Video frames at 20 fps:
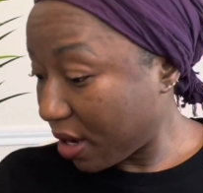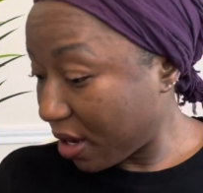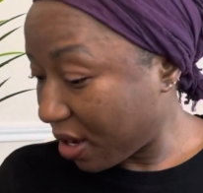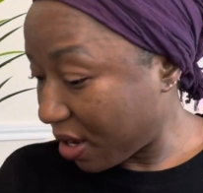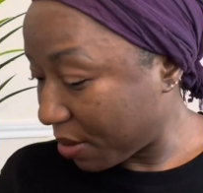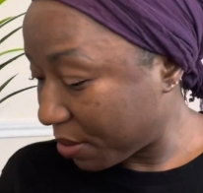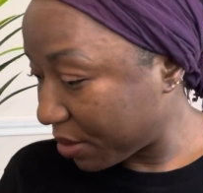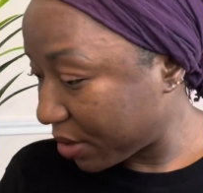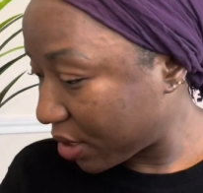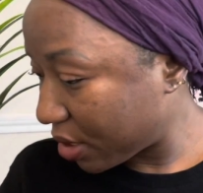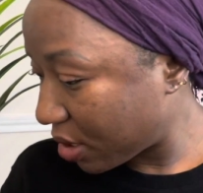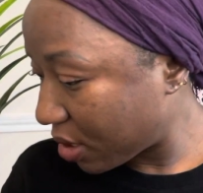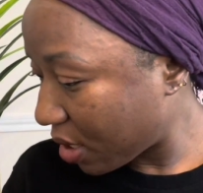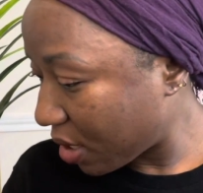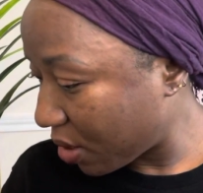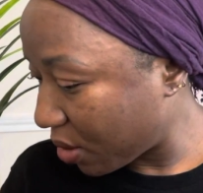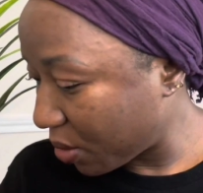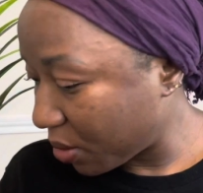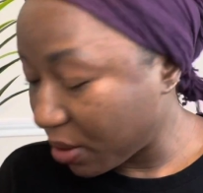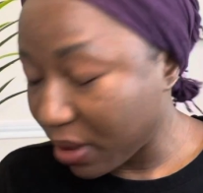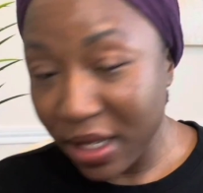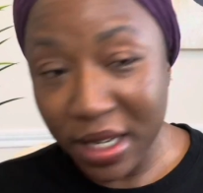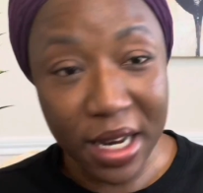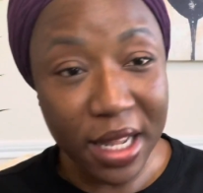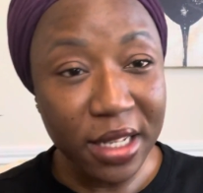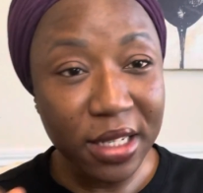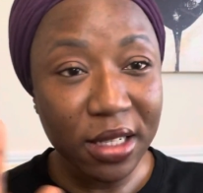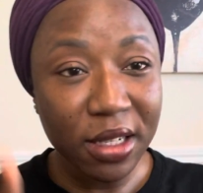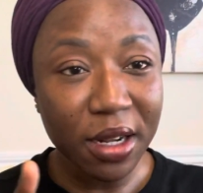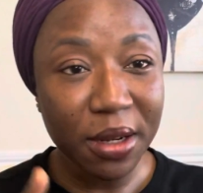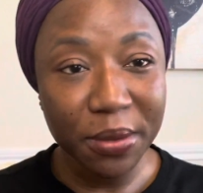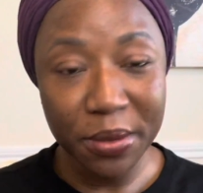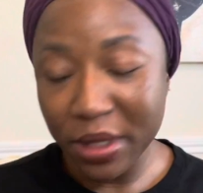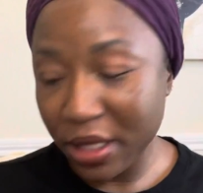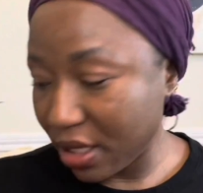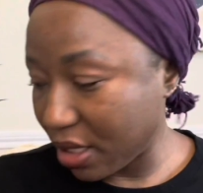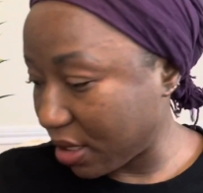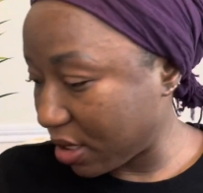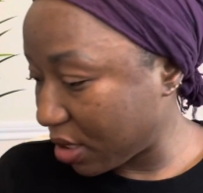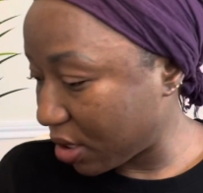So let's start with the
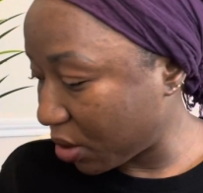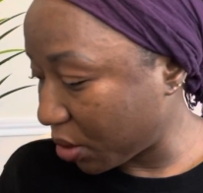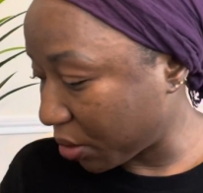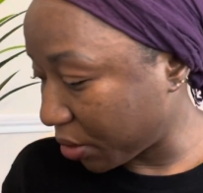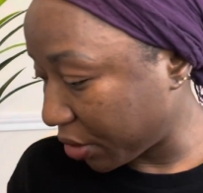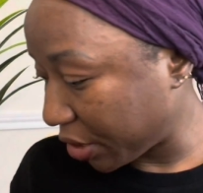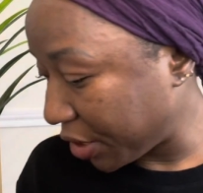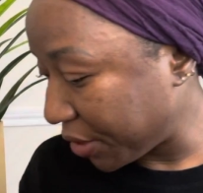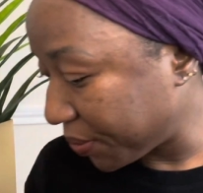story.